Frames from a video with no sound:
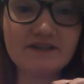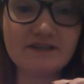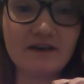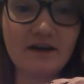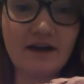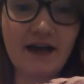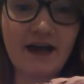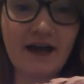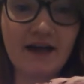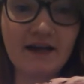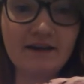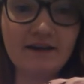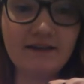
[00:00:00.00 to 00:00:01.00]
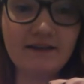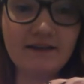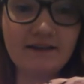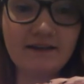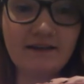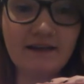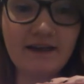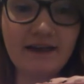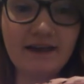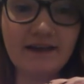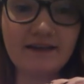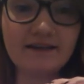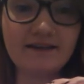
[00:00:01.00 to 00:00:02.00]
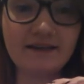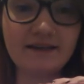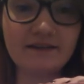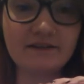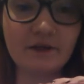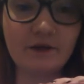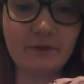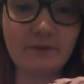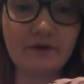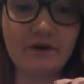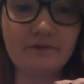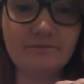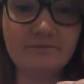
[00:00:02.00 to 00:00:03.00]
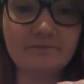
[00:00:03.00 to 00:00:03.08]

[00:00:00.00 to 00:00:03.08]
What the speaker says: start high and get lower.